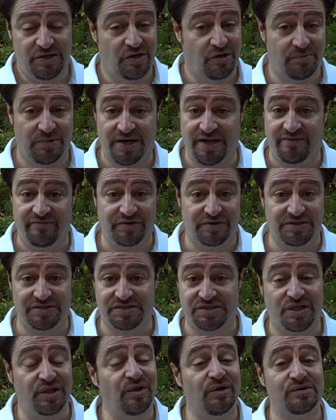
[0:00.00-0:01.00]
Nobody ever
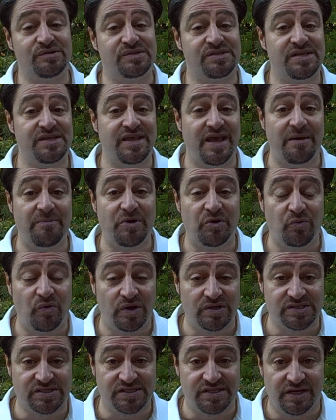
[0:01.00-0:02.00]
disclosed to them it
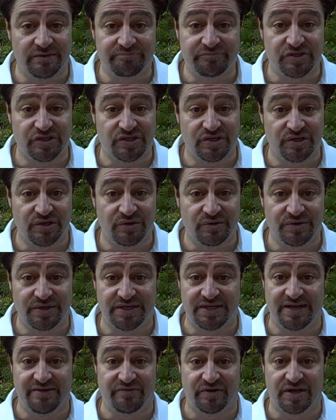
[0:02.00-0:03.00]
wasn't up to code.
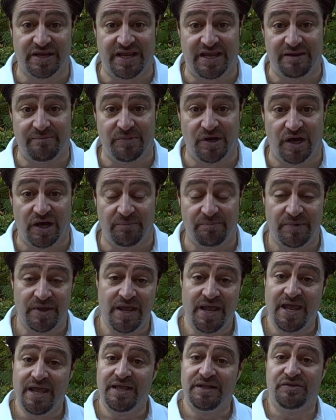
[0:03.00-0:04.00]
It never came up.
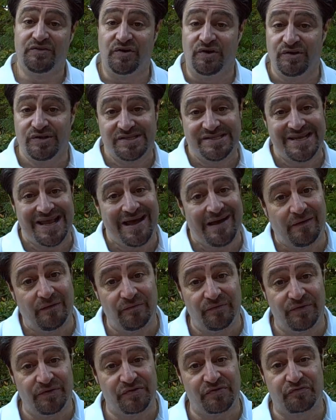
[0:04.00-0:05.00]
Turns
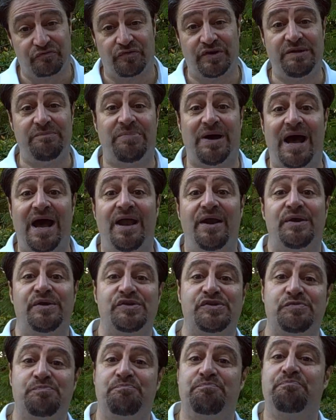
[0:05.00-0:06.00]
out the three
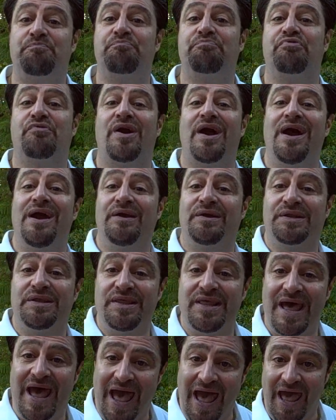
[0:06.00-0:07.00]
buyers prior
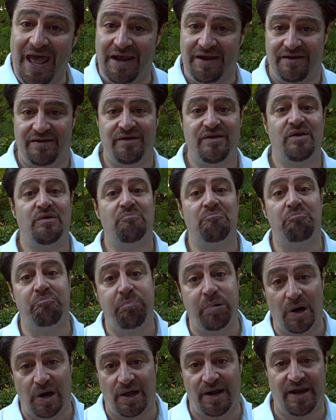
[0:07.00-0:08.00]
to that
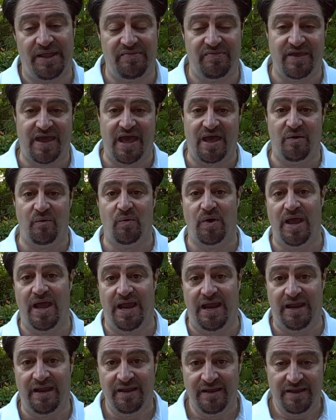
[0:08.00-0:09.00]
bought it that
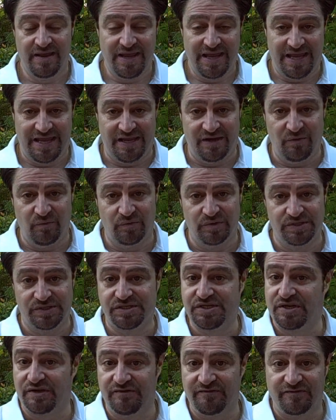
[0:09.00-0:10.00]
way. It
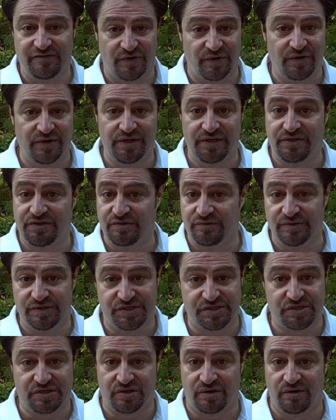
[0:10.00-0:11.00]
was converted to
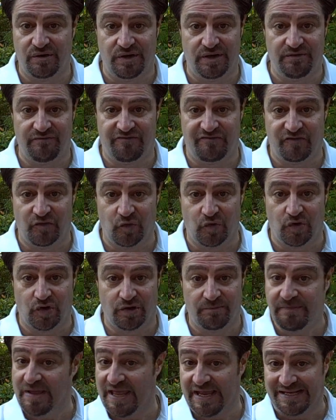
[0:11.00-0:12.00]
its current
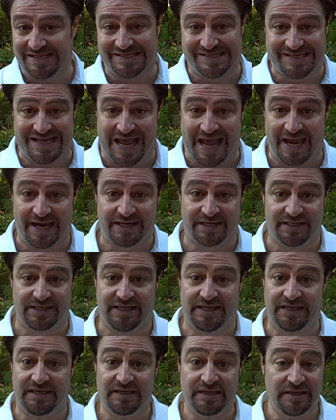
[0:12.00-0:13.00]
form
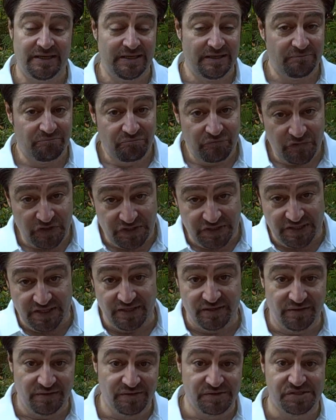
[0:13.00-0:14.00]
exactly
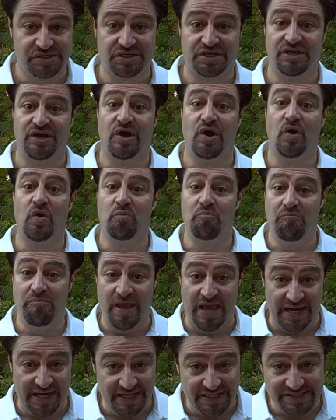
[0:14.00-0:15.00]
years ago,
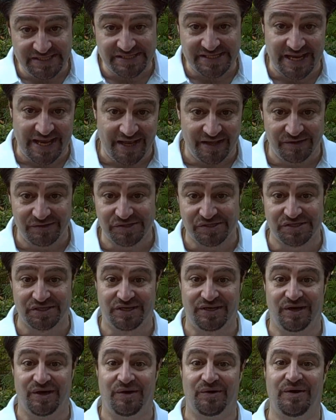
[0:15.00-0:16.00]
many sales
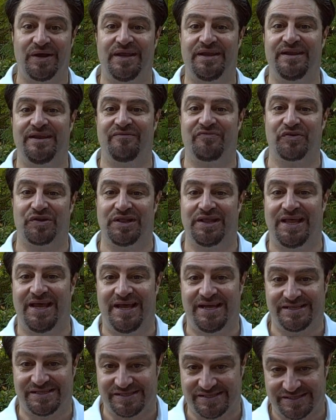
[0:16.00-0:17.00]
ago, and
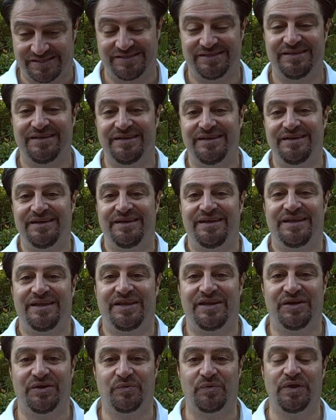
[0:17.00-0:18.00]
nevertheless,
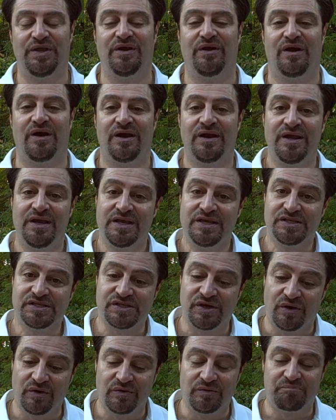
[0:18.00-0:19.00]
here we are.
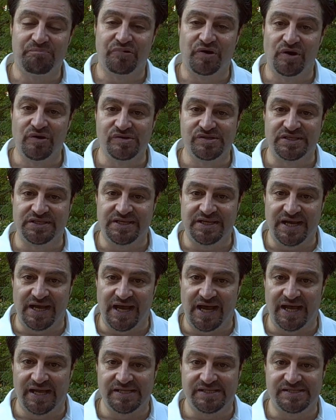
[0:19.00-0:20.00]
So pros and
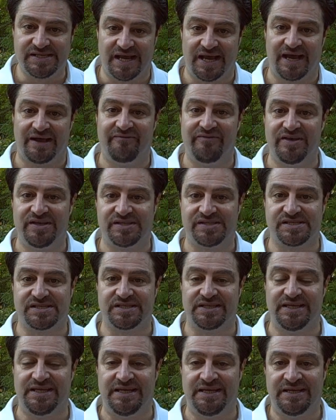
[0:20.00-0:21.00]
cons.
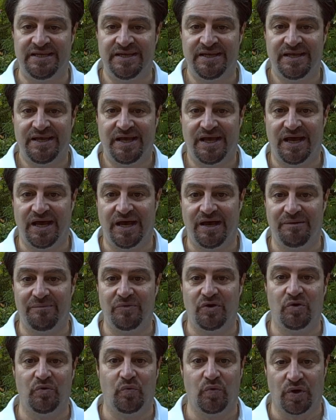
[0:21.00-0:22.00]
Obviously,
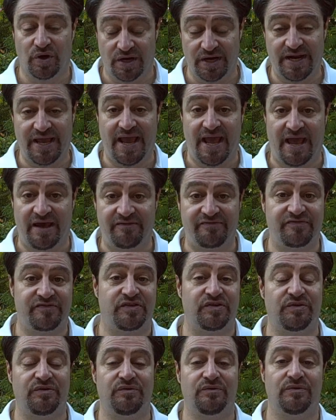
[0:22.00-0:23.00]
um, we're going to have
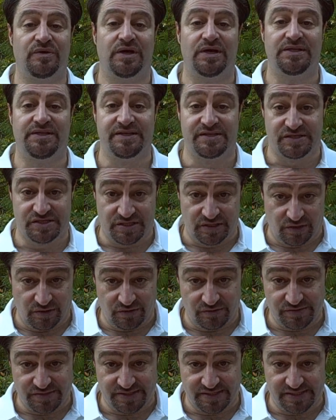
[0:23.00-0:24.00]
to uh,
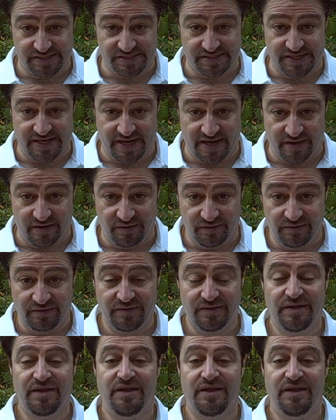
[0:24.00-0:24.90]
disclose this now,